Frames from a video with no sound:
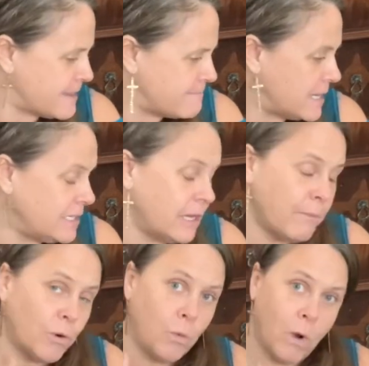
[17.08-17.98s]

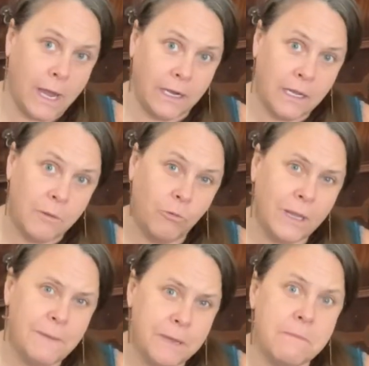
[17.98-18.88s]
Number one,
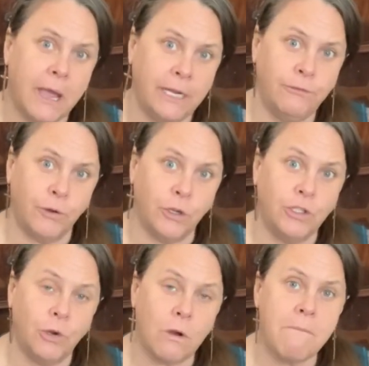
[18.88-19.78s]
really be mindful.
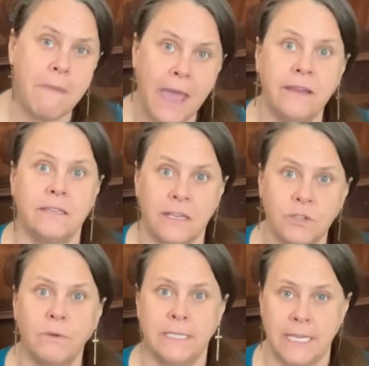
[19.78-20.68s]
Your mat does
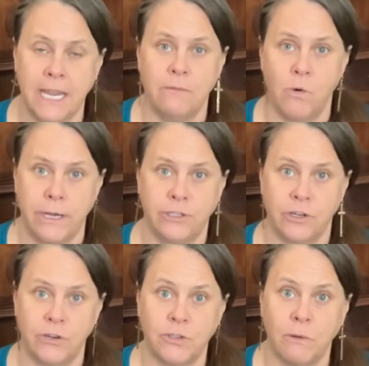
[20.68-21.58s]
retain
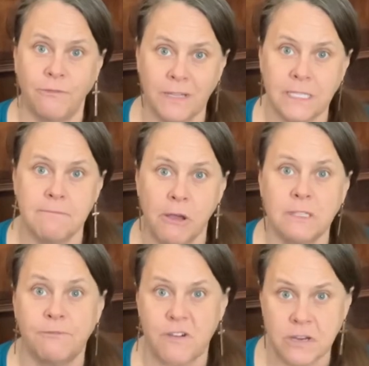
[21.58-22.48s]
moisture. So if it
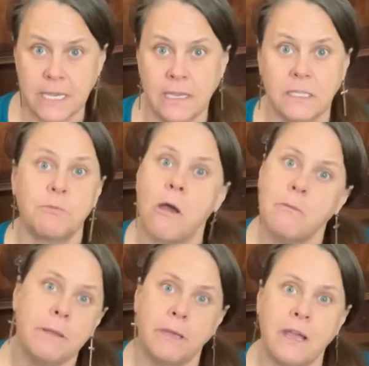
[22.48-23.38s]
smells funky, it's
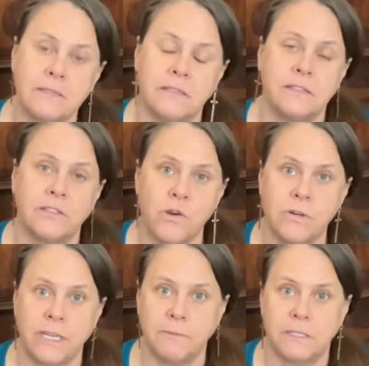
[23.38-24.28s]
probably because it's
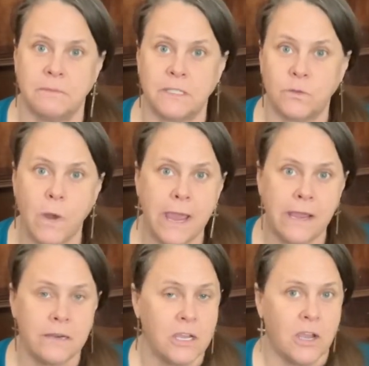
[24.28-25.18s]
soaked up some
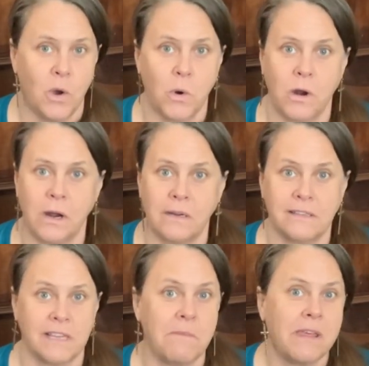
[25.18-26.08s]
sweat or
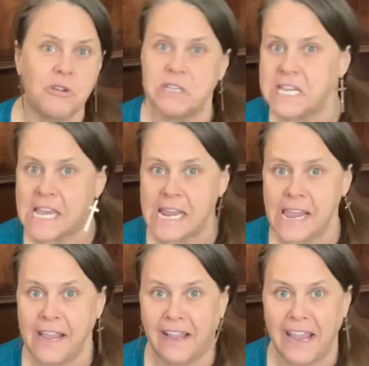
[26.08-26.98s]
some other
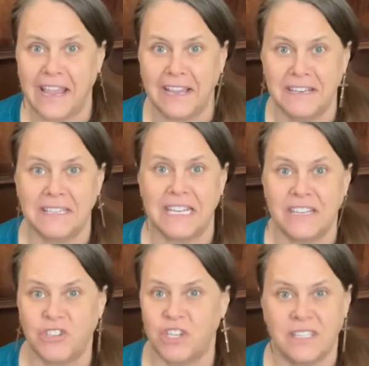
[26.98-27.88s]
DNA and
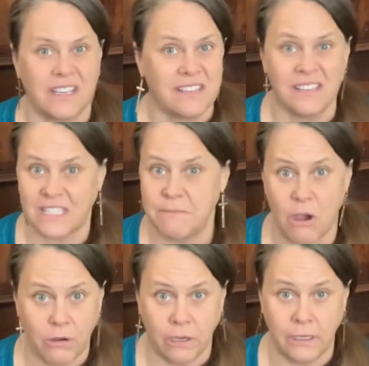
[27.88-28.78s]
it just doesn't
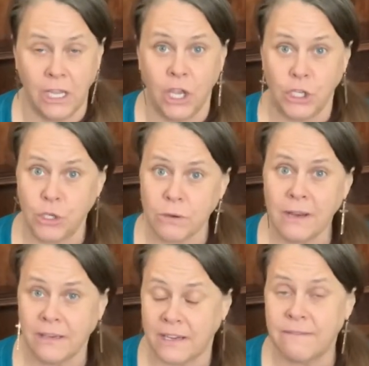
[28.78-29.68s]
smell good. You
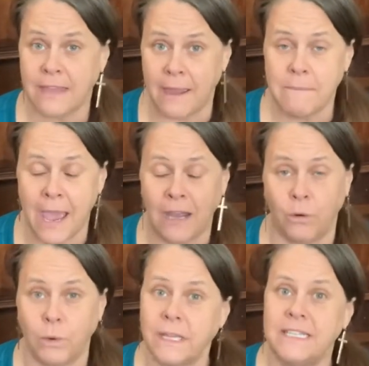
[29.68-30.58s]
can give that mat
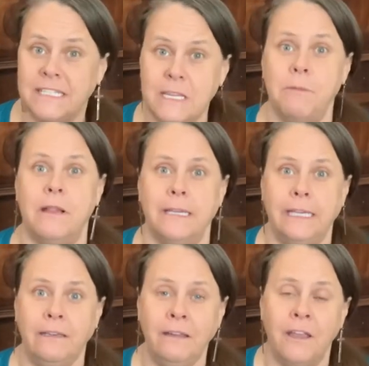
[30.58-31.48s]
a really deep
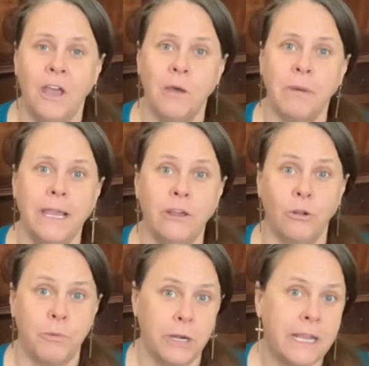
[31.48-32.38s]
clean by either
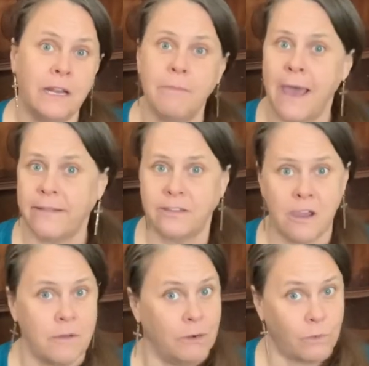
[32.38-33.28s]
putting it in a
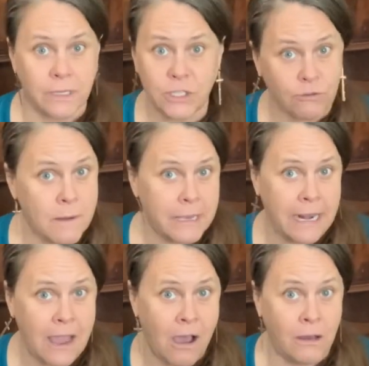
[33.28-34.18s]
bathtub and really scrubbing it
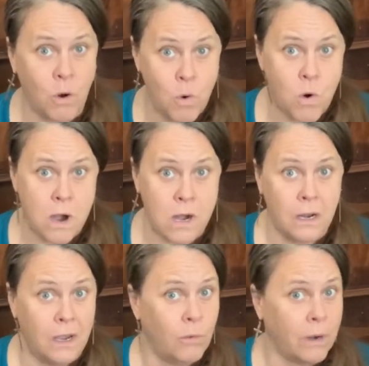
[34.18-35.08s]
out,
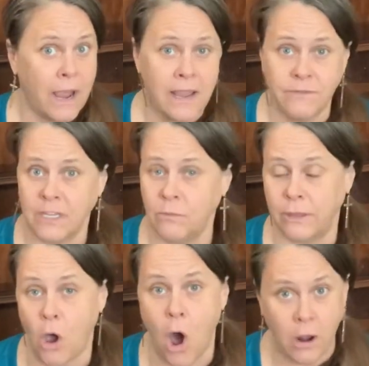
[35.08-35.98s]
or what I have done
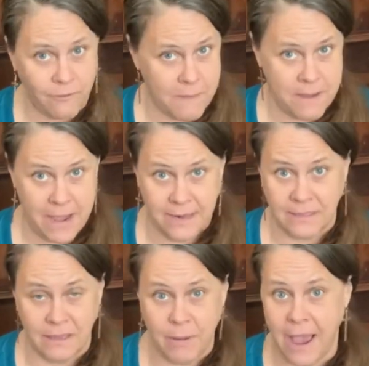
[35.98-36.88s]
with all of my mats
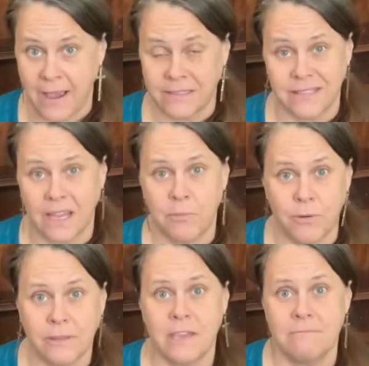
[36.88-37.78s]
in the past is I
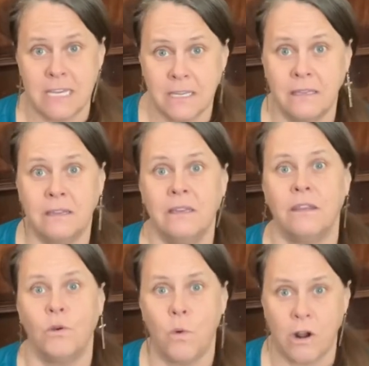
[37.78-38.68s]
put them in
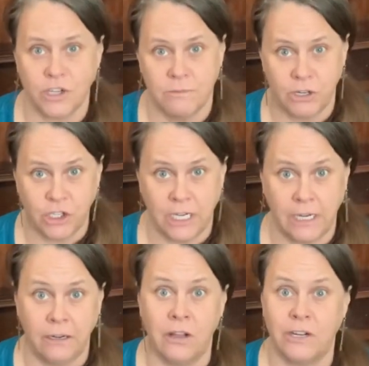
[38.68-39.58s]
the washing
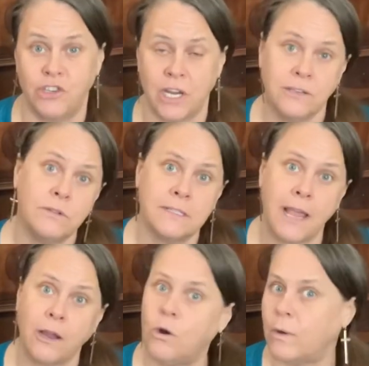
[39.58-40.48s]
machine on a gentle
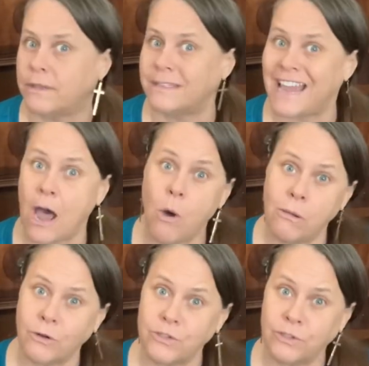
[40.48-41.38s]
cycle with a
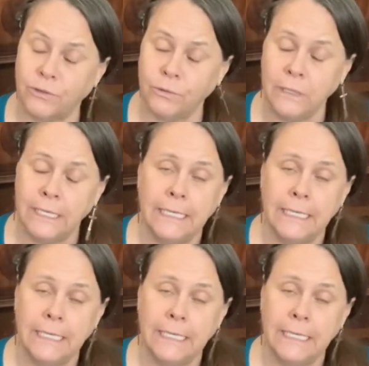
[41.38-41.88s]
towel or two.